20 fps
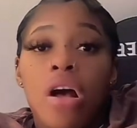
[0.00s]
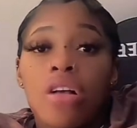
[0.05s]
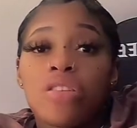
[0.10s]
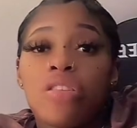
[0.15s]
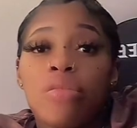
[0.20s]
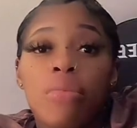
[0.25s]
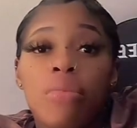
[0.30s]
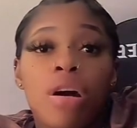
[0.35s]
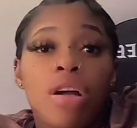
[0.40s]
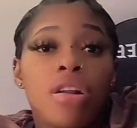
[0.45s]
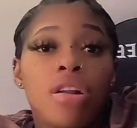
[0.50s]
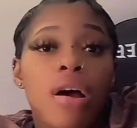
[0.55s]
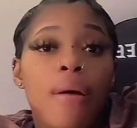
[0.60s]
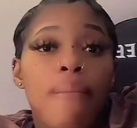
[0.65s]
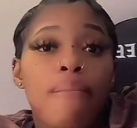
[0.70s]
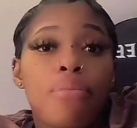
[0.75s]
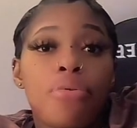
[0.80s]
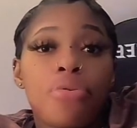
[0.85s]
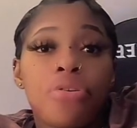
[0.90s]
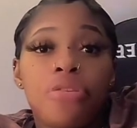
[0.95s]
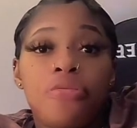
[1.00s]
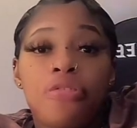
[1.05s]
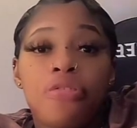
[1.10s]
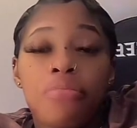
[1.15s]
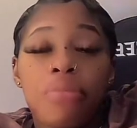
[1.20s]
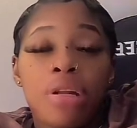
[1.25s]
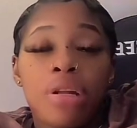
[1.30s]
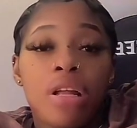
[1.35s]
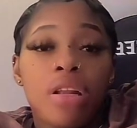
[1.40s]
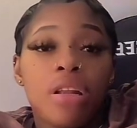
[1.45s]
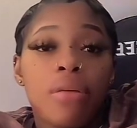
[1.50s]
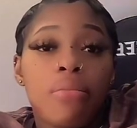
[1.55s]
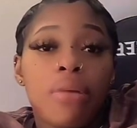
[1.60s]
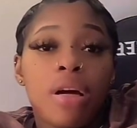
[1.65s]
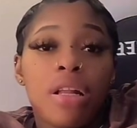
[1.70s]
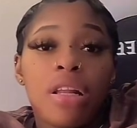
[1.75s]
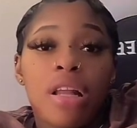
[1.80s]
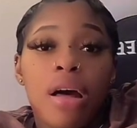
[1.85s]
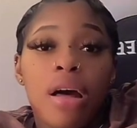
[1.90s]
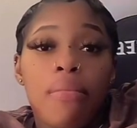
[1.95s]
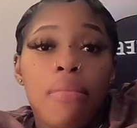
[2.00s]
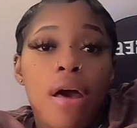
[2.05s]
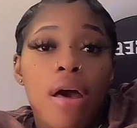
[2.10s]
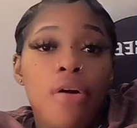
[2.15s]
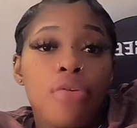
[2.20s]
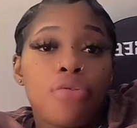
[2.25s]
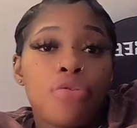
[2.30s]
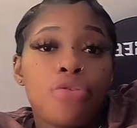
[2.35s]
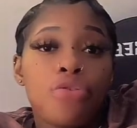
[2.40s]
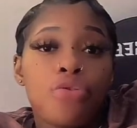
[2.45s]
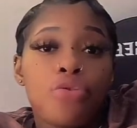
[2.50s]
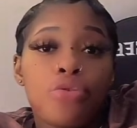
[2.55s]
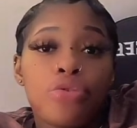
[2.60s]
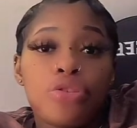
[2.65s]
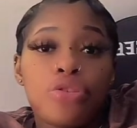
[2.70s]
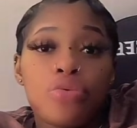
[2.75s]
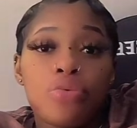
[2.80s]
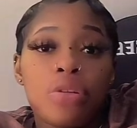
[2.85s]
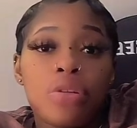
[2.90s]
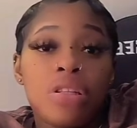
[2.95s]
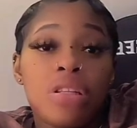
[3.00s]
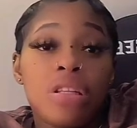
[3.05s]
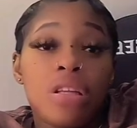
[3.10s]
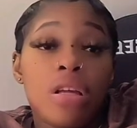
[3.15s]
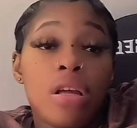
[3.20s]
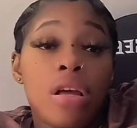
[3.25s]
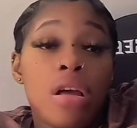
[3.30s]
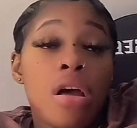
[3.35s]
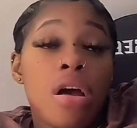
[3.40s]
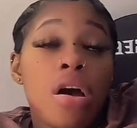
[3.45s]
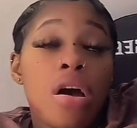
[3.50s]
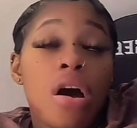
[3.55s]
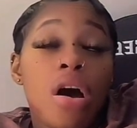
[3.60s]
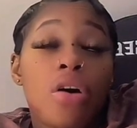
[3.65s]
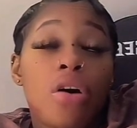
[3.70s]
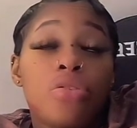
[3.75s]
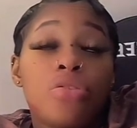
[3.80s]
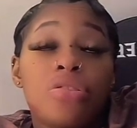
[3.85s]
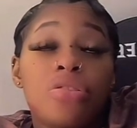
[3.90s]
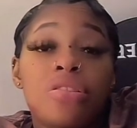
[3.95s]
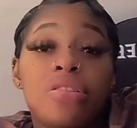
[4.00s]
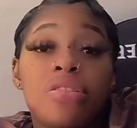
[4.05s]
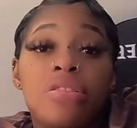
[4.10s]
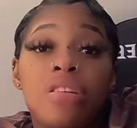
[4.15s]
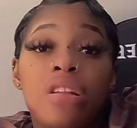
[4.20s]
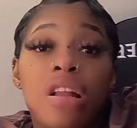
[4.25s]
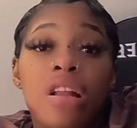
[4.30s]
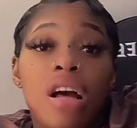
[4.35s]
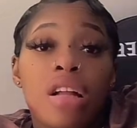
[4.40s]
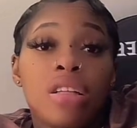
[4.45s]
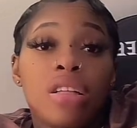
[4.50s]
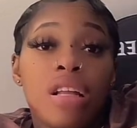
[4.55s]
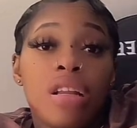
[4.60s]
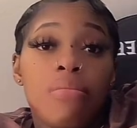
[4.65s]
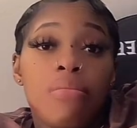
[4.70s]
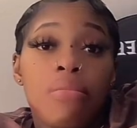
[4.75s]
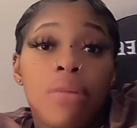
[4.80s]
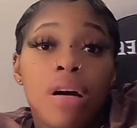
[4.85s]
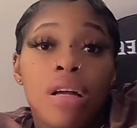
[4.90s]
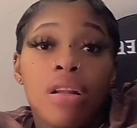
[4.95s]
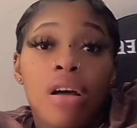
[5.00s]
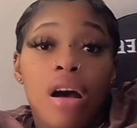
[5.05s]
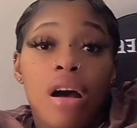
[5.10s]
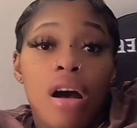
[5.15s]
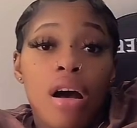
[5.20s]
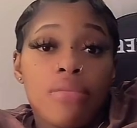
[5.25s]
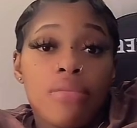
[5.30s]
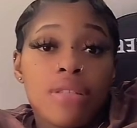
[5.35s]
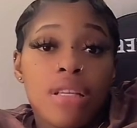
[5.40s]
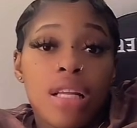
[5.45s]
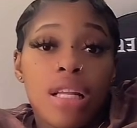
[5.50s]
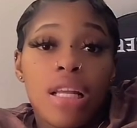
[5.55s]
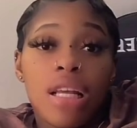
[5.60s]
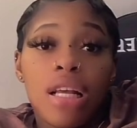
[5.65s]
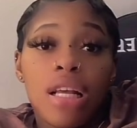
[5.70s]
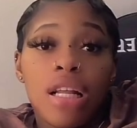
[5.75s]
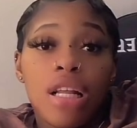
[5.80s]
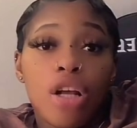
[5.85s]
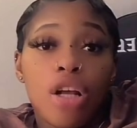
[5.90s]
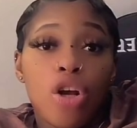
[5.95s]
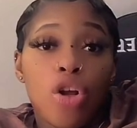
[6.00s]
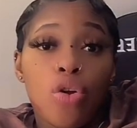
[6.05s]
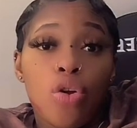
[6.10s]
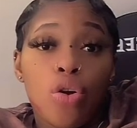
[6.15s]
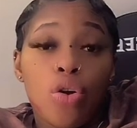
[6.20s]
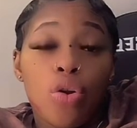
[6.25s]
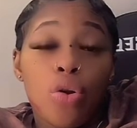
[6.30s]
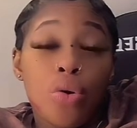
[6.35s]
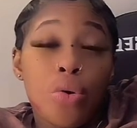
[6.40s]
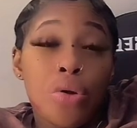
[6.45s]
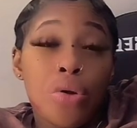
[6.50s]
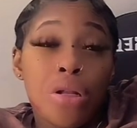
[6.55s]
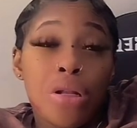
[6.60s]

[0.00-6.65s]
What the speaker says: Because someone a breed for man and the man not buy on a no sweetie. And on a still under the man arms. Click, click, cluck, cluck.